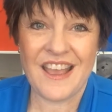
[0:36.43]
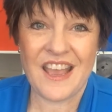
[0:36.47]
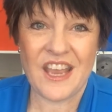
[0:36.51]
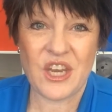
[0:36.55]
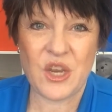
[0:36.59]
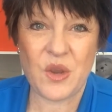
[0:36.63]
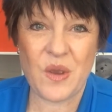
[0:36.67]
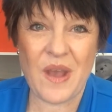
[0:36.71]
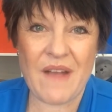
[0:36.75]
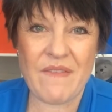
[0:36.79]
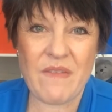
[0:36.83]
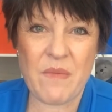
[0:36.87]

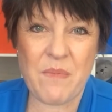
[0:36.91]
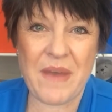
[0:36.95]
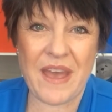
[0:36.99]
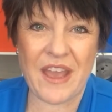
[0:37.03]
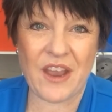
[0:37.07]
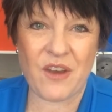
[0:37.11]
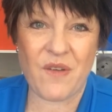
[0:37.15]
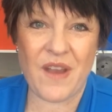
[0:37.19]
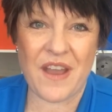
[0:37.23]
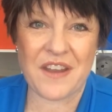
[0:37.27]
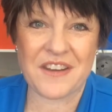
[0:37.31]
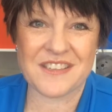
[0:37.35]
and you have a
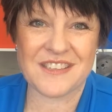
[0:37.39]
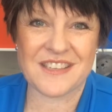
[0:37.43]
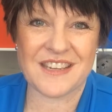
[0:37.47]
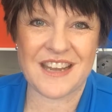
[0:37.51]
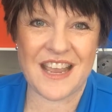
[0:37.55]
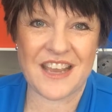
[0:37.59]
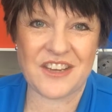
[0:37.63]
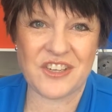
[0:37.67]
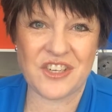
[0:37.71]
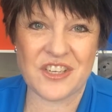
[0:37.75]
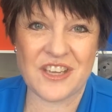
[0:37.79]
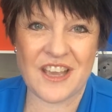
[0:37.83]
background as an
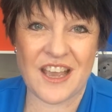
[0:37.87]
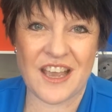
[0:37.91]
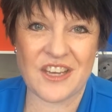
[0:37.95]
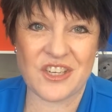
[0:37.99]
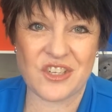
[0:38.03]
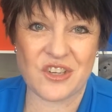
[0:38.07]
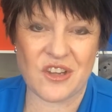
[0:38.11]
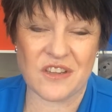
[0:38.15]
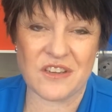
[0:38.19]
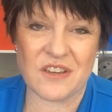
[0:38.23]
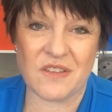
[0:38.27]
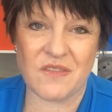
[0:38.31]

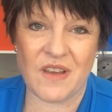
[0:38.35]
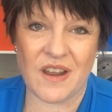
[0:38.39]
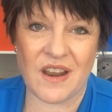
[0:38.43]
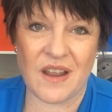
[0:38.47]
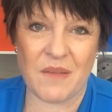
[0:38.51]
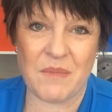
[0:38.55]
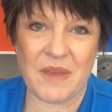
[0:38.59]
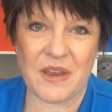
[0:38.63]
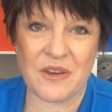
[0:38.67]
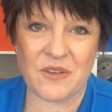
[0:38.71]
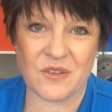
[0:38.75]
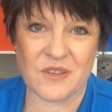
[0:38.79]
educational and
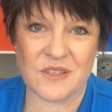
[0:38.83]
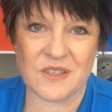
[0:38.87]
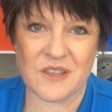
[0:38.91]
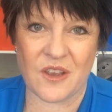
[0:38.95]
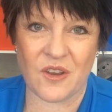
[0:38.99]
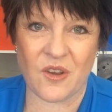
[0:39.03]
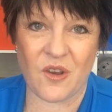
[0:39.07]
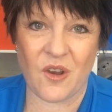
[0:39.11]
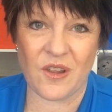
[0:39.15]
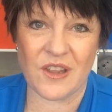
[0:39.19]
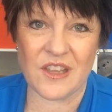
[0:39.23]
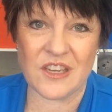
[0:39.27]
developmental
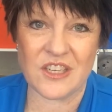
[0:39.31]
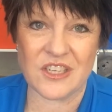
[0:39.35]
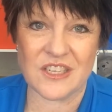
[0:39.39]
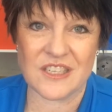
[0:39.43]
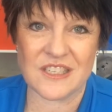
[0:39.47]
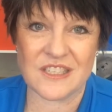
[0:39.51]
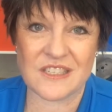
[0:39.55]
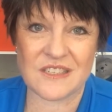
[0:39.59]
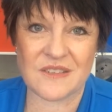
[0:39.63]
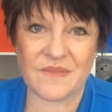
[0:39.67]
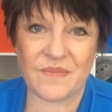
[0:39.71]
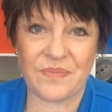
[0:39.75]

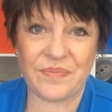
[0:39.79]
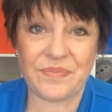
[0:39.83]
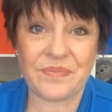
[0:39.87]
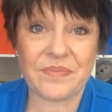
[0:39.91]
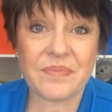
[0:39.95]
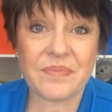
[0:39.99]
psychologist.